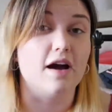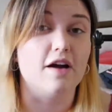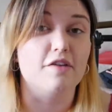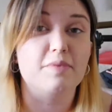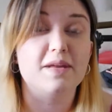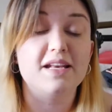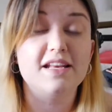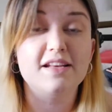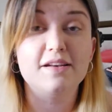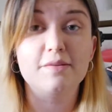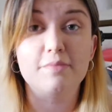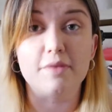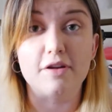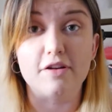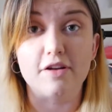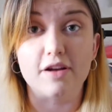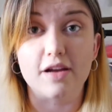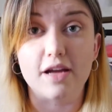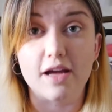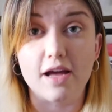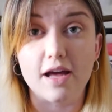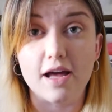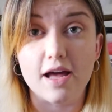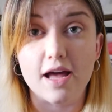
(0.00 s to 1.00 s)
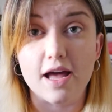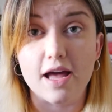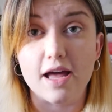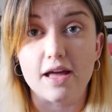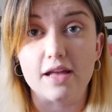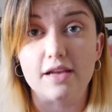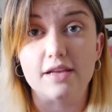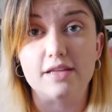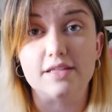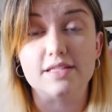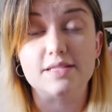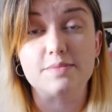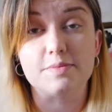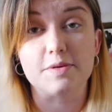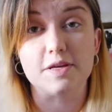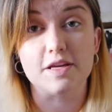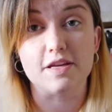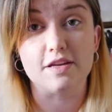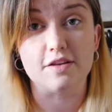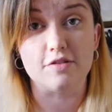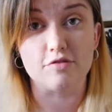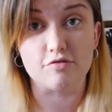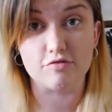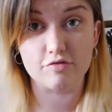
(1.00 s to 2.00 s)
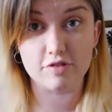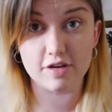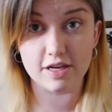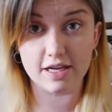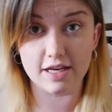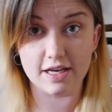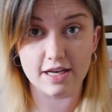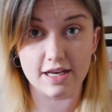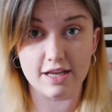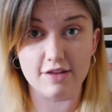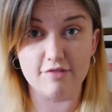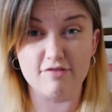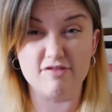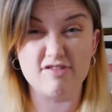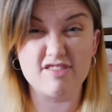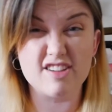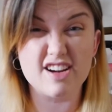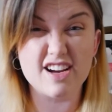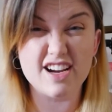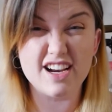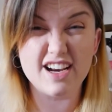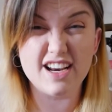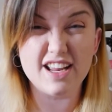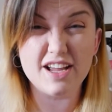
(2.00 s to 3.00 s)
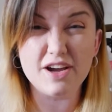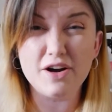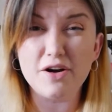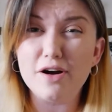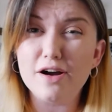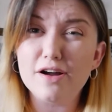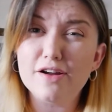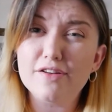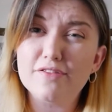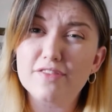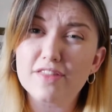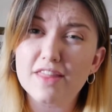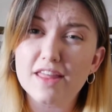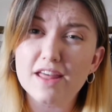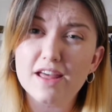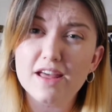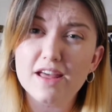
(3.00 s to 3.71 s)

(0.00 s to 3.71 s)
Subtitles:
Yeah, I've been in America and it's been really, really hot over